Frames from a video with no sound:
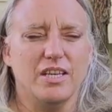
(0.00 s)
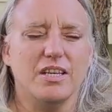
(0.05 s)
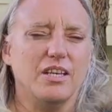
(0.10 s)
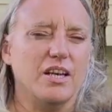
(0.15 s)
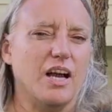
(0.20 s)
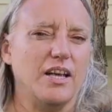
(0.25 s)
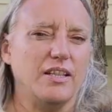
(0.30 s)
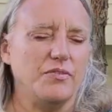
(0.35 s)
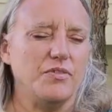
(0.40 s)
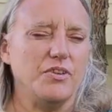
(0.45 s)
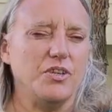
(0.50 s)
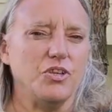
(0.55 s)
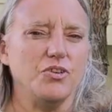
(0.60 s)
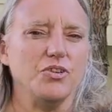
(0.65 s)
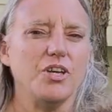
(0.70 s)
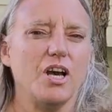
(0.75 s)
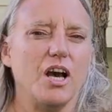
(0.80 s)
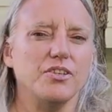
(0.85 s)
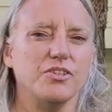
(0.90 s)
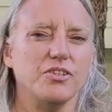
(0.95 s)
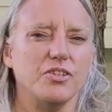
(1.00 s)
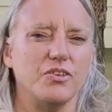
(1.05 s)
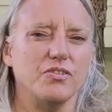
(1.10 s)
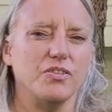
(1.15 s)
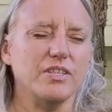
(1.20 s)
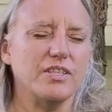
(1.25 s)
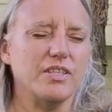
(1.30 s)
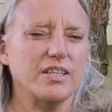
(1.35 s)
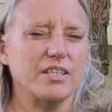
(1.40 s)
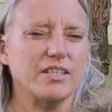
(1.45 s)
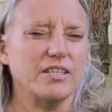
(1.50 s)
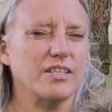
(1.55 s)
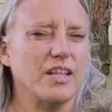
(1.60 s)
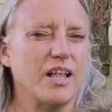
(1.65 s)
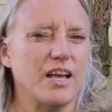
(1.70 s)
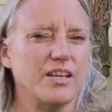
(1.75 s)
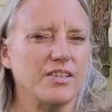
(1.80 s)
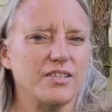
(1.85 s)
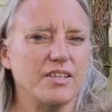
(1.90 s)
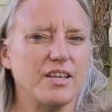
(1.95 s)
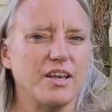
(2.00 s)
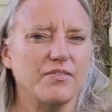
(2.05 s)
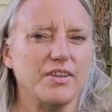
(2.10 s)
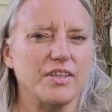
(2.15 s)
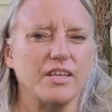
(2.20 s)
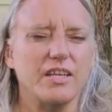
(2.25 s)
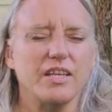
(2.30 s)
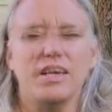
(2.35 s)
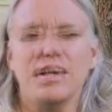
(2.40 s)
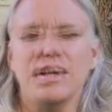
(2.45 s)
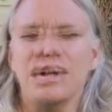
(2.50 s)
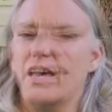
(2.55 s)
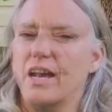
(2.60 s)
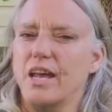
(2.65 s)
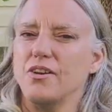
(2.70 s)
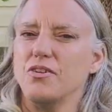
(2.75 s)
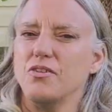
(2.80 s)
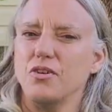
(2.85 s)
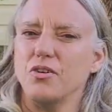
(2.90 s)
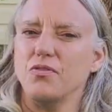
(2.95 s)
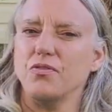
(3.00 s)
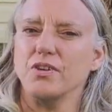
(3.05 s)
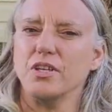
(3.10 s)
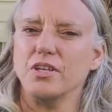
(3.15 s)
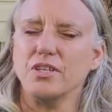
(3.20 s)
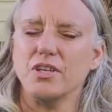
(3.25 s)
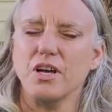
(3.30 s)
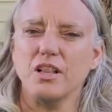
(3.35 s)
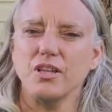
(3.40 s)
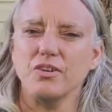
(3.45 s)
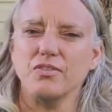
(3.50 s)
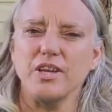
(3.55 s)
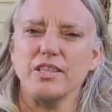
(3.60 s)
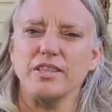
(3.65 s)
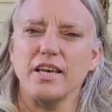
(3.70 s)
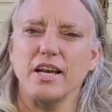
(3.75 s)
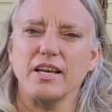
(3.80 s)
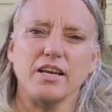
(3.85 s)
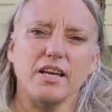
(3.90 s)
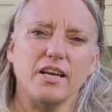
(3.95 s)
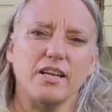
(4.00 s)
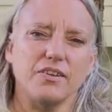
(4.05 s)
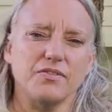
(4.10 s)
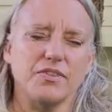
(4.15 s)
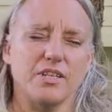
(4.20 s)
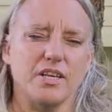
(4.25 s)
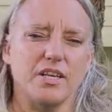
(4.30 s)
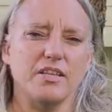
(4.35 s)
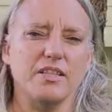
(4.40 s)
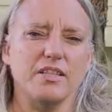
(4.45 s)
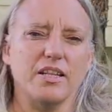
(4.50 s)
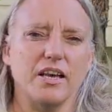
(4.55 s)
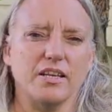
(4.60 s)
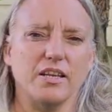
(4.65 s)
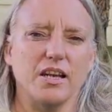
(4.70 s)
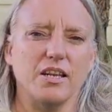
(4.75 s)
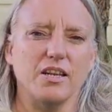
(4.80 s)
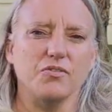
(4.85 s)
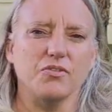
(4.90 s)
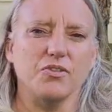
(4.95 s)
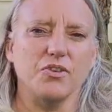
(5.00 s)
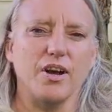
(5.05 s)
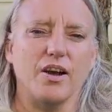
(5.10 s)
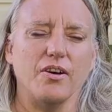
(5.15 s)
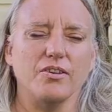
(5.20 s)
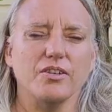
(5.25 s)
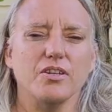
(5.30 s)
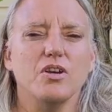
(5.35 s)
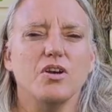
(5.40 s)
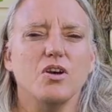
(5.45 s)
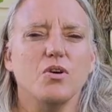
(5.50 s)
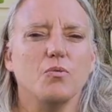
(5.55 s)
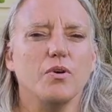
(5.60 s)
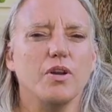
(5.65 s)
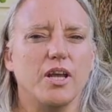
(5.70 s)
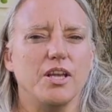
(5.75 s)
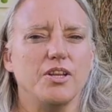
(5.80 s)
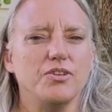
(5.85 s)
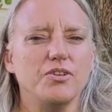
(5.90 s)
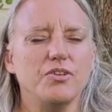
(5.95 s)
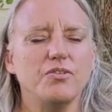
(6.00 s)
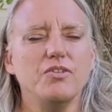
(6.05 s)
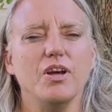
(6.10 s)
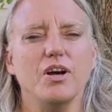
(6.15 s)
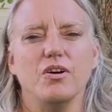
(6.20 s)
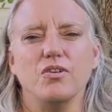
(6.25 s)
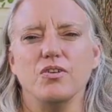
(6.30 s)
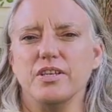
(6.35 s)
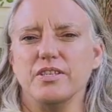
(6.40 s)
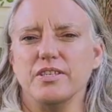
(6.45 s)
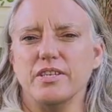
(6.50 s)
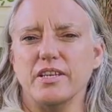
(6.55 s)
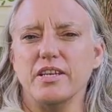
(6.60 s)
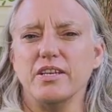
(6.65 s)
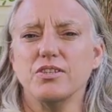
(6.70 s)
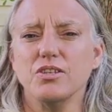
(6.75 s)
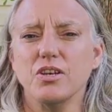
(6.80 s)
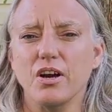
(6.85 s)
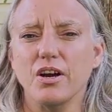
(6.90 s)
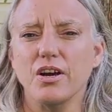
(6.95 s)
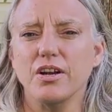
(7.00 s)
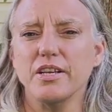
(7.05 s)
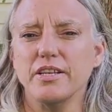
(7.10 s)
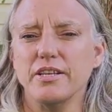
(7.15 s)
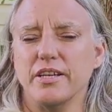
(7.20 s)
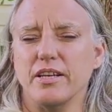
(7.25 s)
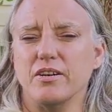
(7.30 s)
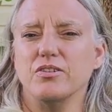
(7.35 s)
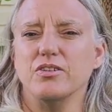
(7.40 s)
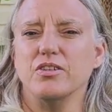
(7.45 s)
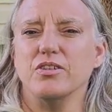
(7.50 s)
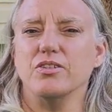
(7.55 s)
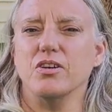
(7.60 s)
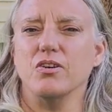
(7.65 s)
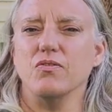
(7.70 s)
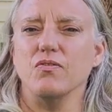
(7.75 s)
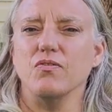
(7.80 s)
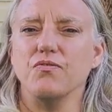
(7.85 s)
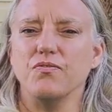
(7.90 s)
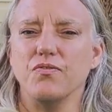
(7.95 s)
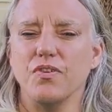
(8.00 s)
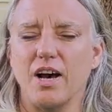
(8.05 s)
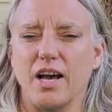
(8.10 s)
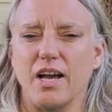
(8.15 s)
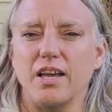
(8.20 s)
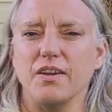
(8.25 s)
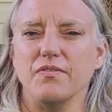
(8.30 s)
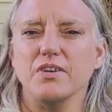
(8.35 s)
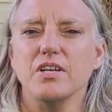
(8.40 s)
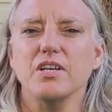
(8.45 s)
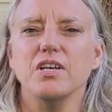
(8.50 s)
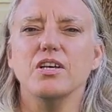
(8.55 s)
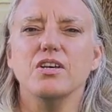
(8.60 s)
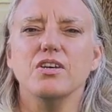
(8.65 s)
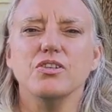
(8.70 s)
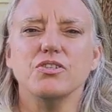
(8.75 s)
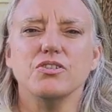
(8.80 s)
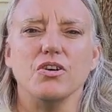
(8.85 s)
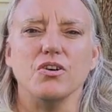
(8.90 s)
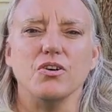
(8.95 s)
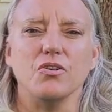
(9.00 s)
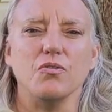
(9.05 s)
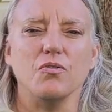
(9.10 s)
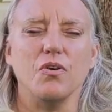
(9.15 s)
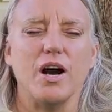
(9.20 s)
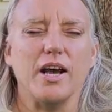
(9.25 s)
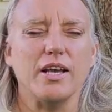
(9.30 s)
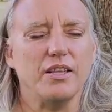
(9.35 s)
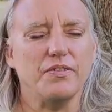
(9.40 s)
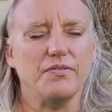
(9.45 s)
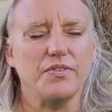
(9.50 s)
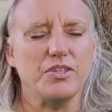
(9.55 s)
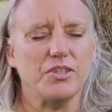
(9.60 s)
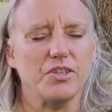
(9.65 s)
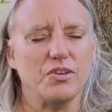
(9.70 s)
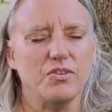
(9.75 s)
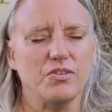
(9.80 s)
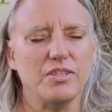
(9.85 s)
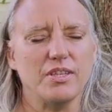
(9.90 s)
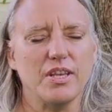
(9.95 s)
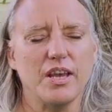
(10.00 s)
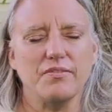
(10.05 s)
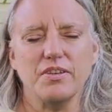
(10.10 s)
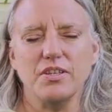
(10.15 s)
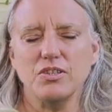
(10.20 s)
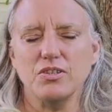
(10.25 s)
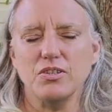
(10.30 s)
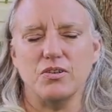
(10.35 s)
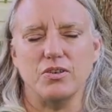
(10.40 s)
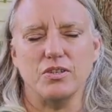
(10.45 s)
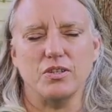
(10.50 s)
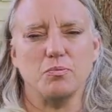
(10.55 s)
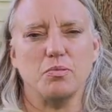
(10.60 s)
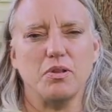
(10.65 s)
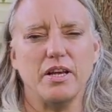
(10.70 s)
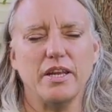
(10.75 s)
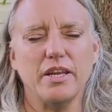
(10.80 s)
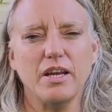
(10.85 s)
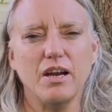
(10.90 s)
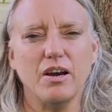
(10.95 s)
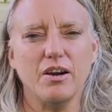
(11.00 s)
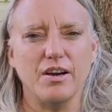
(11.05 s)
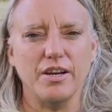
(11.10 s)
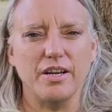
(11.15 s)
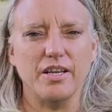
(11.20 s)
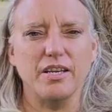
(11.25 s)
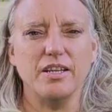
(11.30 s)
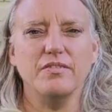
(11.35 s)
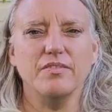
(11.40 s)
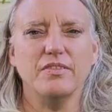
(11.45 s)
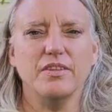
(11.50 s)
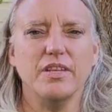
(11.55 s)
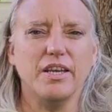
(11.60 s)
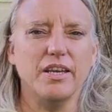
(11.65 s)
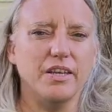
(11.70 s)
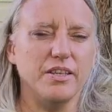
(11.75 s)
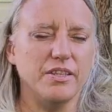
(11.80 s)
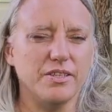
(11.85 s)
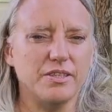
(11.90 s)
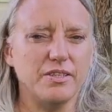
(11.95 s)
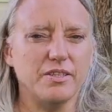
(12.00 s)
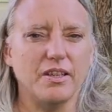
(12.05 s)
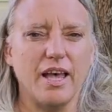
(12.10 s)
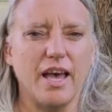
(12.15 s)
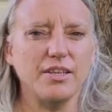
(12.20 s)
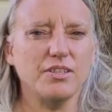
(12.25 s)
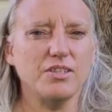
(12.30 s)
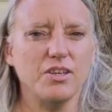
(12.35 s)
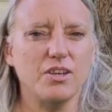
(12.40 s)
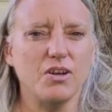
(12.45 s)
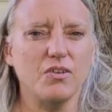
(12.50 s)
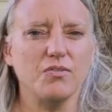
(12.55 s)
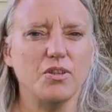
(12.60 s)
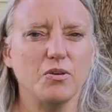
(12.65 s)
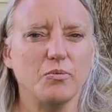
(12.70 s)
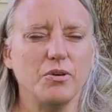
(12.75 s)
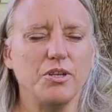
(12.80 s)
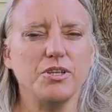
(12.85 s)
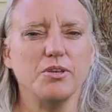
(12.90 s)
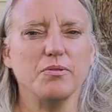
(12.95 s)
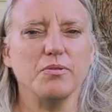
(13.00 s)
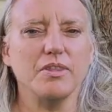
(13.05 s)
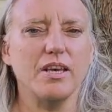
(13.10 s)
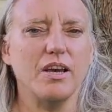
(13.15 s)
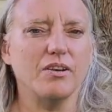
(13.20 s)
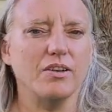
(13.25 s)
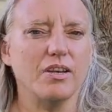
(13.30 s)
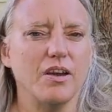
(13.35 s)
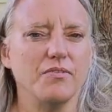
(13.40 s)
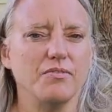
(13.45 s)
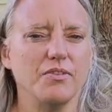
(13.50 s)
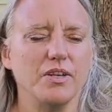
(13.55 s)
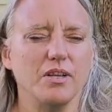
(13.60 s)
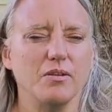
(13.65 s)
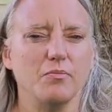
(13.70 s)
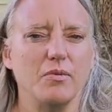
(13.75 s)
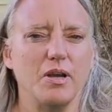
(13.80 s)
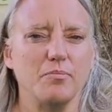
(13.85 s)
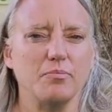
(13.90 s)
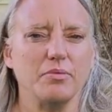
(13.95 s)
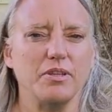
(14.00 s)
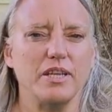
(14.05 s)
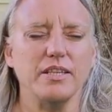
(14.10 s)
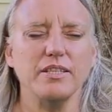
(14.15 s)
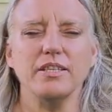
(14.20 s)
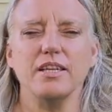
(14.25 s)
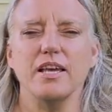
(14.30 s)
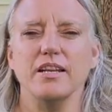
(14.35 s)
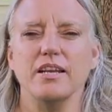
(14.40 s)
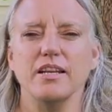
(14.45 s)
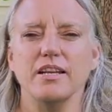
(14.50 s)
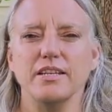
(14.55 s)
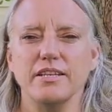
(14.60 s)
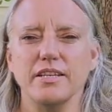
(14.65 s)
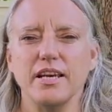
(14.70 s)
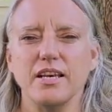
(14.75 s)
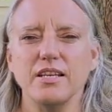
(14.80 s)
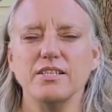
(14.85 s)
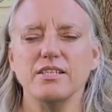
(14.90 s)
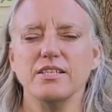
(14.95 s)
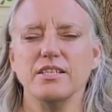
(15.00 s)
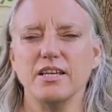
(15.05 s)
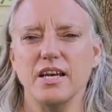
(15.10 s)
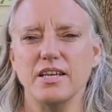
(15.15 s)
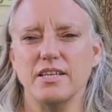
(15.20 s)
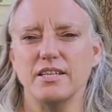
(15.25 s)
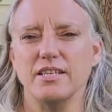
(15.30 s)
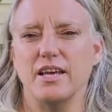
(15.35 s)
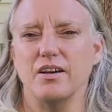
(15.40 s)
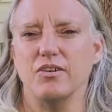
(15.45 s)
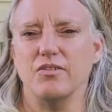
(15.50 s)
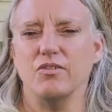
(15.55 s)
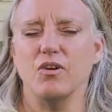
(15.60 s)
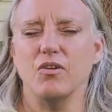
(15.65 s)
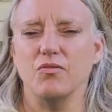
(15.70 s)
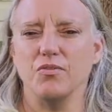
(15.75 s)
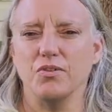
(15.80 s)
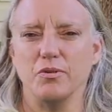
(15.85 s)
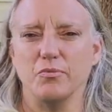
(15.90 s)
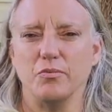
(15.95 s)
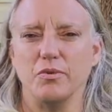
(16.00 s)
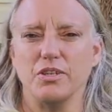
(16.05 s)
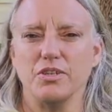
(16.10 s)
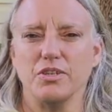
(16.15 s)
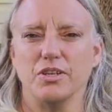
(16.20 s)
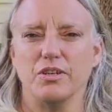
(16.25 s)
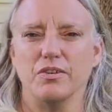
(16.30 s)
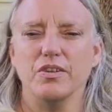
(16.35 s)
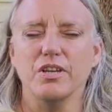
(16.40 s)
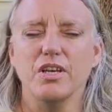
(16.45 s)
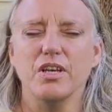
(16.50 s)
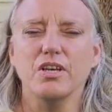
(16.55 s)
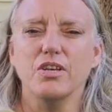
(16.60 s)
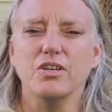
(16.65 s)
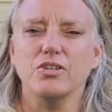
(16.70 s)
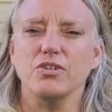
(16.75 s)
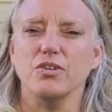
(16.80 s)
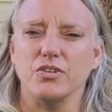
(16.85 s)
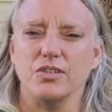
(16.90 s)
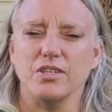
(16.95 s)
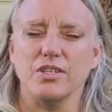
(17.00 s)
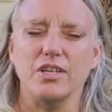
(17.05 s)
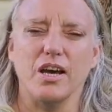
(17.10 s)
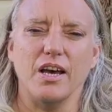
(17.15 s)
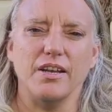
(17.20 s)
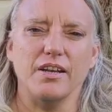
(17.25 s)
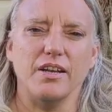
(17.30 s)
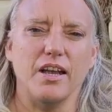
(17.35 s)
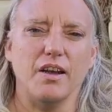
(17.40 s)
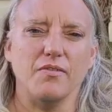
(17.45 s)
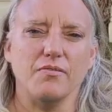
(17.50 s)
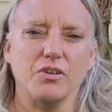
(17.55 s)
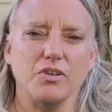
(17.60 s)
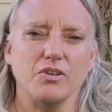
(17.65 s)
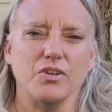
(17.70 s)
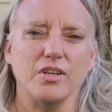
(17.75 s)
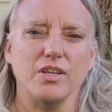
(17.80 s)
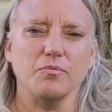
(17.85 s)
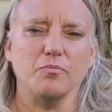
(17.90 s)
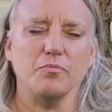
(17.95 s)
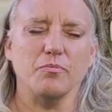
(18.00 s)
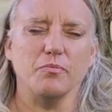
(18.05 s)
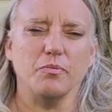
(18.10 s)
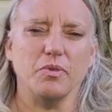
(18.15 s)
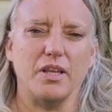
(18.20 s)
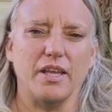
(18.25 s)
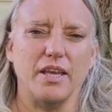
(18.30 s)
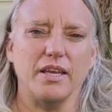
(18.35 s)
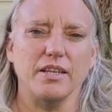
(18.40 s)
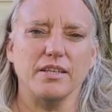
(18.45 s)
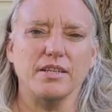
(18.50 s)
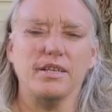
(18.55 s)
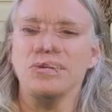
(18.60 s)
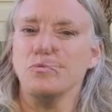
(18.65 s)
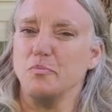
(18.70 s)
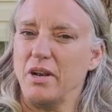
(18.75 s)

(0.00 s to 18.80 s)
I live in Utah, zone 6/7, and I don't know if it could tolerate that kind of sun and that kind of drought. What I do know is it is hardy down to zone 5. So I live in zone 7, so it's plenty hardy. It's lasted over the winter without covering in my place, and it does die down over the winter. So it's not an evergreen plant.